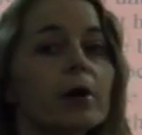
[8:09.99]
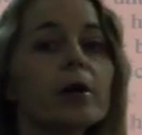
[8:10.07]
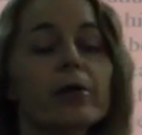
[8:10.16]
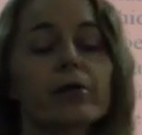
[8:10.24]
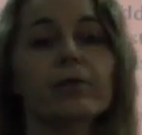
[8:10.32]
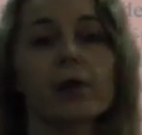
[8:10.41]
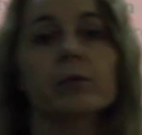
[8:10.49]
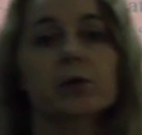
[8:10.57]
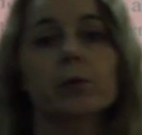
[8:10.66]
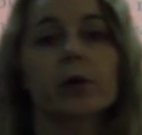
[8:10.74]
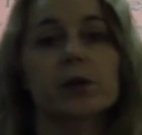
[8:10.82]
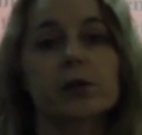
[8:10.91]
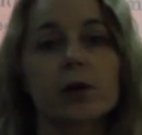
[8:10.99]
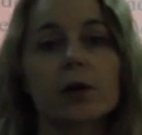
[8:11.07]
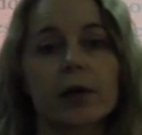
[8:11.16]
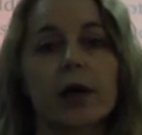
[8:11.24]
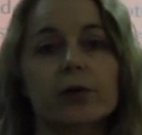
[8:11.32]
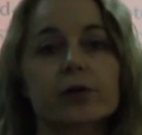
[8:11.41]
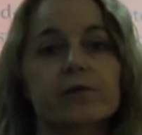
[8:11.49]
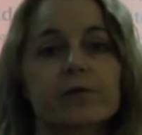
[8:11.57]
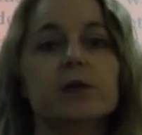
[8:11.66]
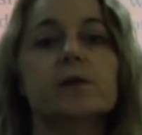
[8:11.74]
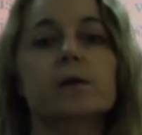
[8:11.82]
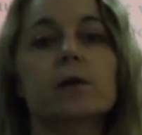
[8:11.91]
Another famous one is called
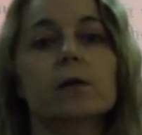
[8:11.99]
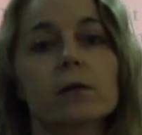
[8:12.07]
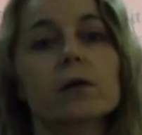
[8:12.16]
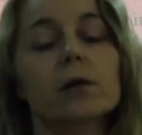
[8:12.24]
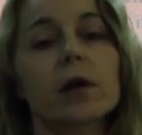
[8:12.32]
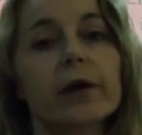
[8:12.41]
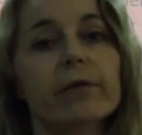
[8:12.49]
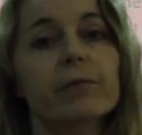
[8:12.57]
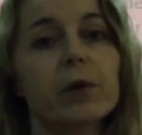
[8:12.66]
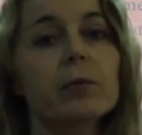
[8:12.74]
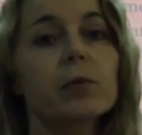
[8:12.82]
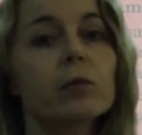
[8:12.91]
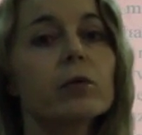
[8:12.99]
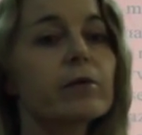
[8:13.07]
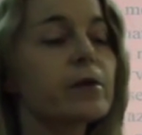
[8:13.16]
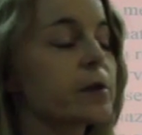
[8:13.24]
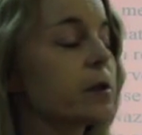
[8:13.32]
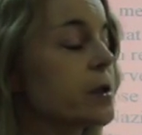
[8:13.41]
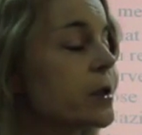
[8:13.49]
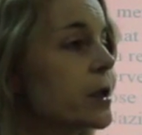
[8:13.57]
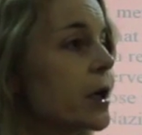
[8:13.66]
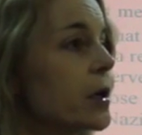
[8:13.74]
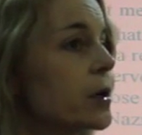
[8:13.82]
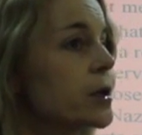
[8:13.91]
Auschwitz that a lot of people will visit
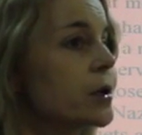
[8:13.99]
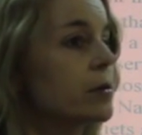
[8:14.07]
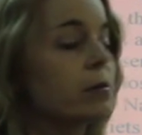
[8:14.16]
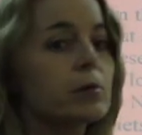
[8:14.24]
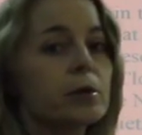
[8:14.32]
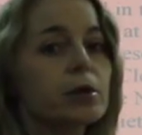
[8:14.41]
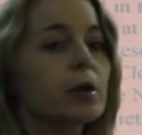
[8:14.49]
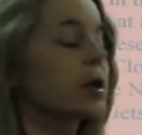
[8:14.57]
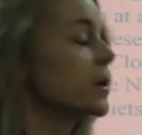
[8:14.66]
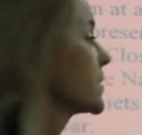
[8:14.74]
today to get a